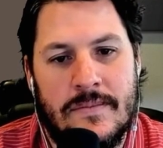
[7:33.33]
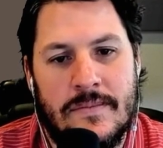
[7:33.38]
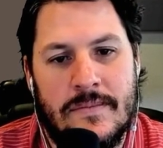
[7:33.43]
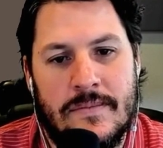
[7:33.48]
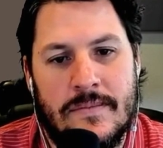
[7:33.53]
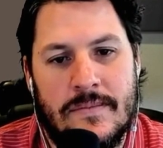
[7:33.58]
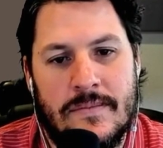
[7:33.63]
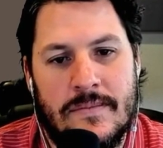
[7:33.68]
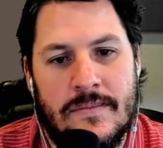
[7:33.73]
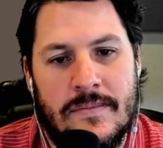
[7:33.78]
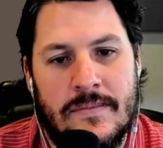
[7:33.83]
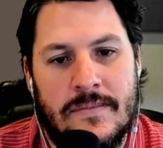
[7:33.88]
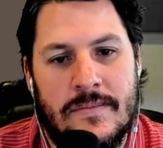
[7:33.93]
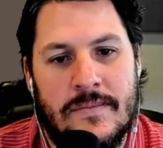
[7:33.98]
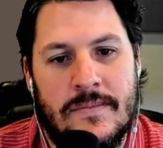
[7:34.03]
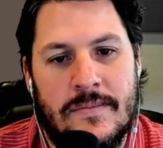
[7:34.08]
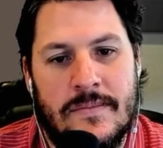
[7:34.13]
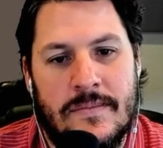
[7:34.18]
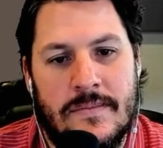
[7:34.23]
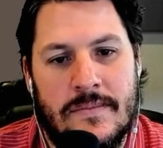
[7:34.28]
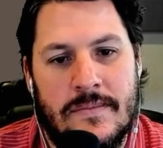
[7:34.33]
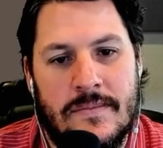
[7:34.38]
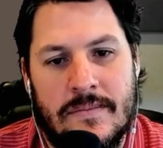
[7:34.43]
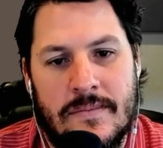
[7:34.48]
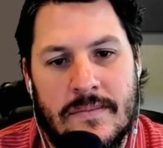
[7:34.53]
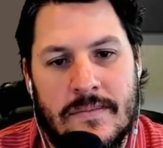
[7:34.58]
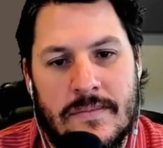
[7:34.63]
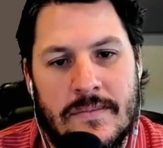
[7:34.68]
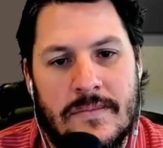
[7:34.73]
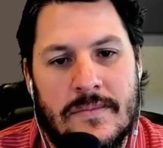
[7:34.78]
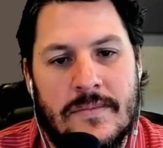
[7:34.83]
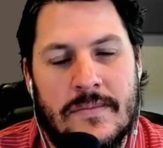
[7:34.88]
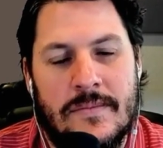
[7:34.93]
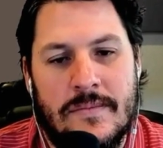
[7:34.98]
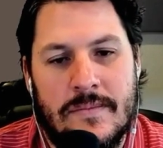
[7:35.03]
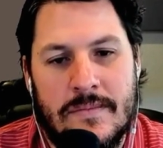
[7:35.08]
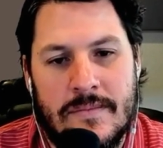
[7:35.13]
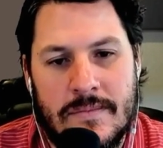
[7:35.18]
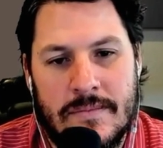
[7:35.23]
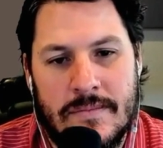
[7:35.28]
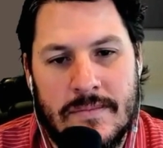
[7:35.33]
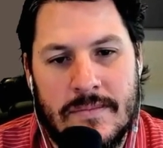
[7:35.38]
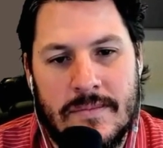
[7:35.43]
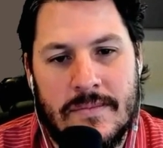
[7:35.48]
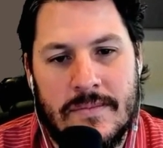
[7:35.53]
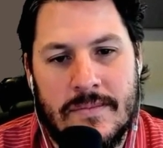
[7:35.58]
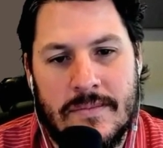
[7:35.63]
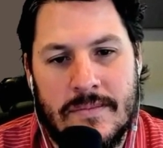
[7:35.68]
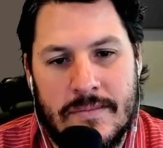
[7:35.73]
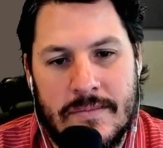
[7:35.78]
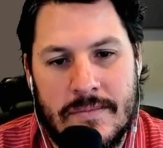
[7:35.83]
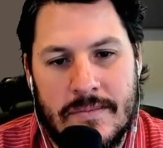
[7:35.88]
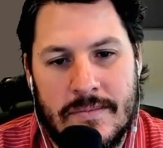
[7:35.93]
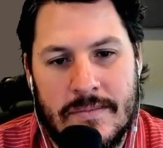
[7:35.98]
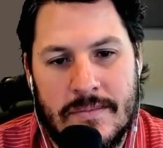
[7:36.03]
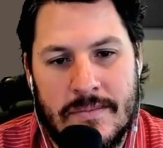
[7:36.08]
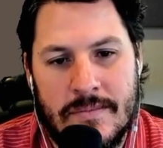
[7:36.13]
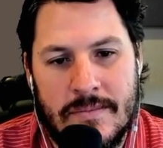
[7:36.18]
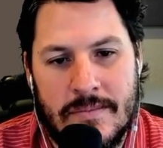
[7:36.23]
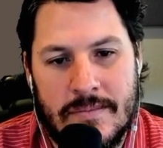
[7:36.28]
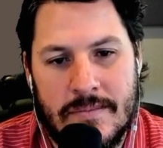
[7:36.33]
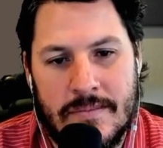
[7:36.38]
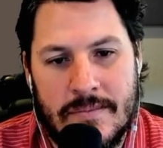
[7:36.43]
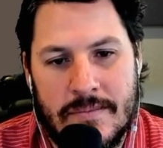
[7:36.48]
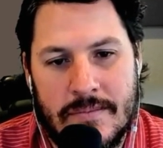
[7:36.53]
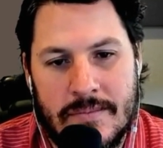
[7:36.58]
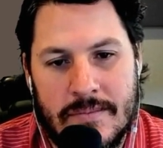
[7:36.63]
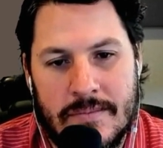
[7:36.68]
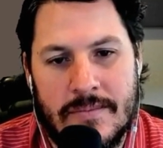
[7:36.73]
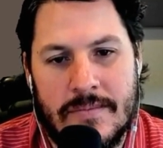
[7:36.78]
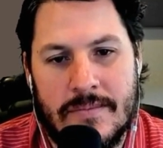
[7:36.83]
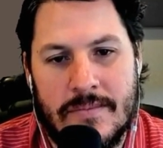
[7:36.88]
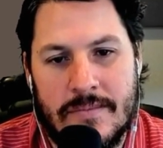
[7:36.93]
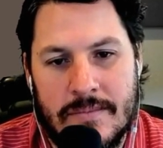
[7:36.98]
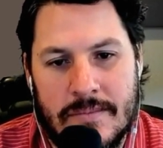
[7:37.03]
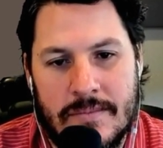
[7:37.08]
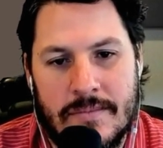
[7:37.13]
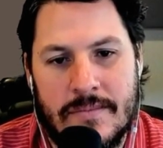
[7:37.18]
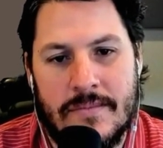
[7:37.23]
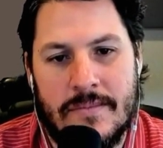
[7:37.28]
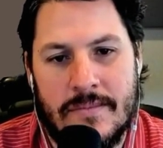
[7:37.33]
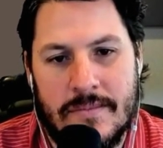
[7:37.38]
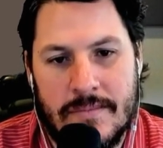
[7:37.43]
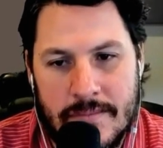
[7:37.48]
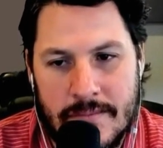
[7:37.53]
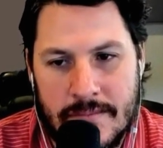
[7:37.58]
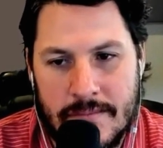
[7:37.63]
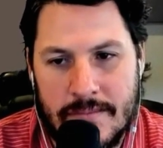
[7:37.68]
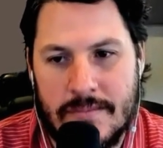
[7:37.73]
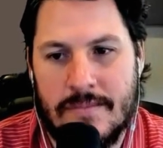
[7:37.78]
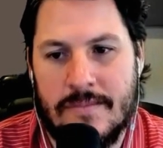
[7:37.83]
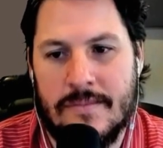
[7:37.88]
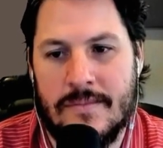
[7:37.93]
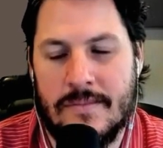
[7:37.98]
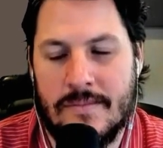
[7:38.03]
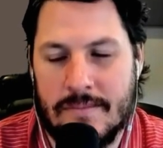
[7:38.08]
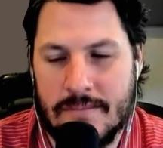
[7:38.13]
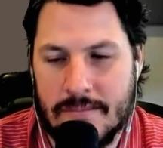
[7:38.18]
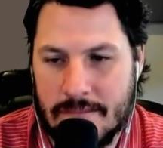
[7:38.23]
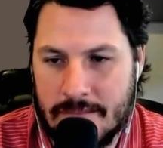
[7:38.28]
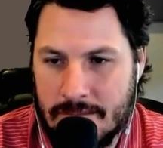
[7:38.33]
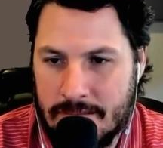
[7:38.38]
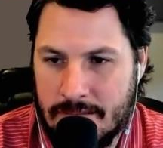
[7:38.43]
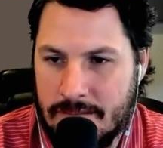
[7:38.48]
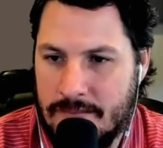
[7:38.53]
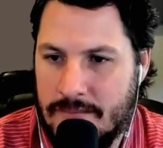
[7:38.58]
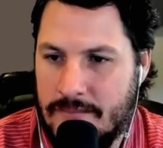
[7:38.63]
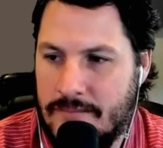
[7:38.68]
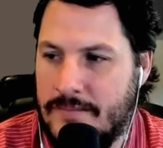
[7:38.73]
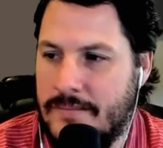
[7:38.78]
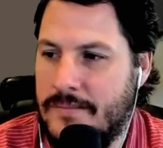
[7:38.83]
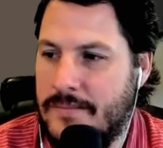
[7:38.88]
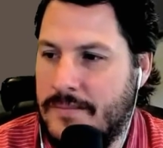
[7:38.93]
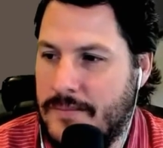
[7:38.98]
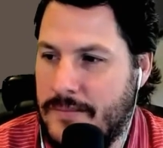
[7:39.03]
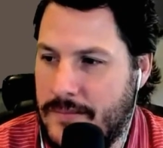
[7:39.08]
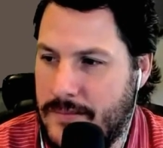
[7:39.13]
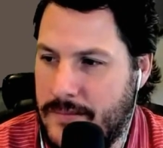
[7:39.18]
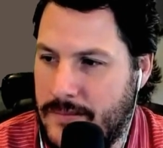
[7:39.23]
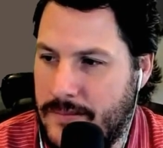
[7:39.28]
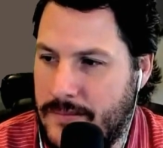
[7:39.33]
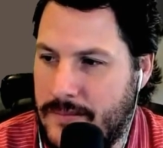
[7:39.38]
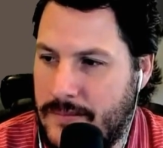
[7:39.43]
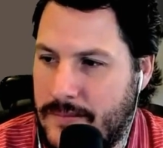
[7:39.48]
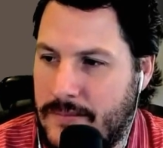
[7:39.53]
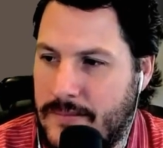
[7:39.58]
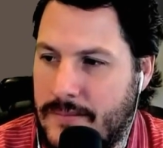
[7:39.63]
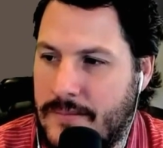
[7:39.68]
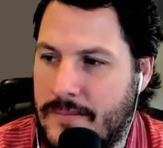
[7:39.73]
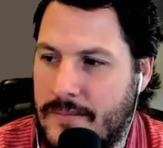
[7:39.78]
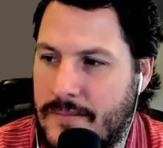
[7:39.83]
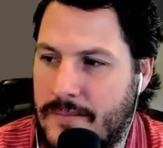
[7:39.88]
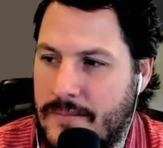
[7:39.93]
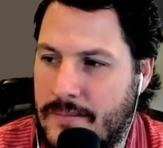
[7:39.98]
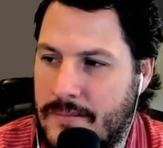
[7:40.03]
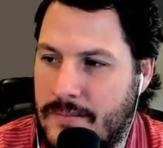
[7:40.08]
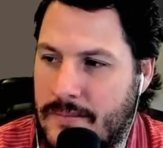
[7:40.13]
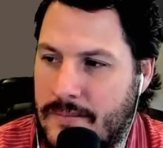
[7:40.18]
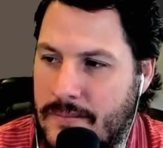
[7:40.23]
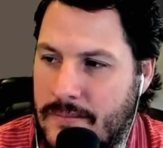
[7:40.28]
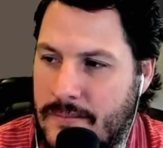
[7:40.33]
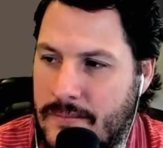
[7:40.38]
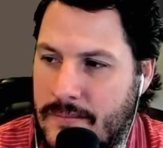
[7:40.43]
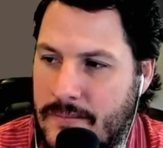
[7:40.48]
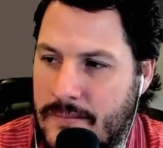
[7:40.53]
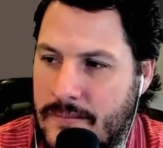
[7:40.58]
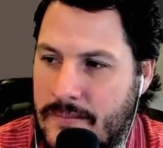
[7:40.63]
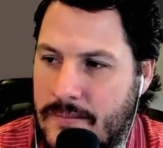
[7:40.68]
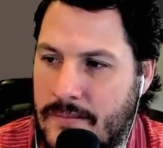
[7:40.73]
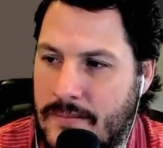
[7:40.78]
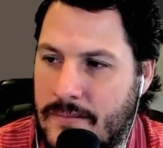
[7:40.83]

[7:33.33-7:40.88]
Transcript: This person isn't speaking.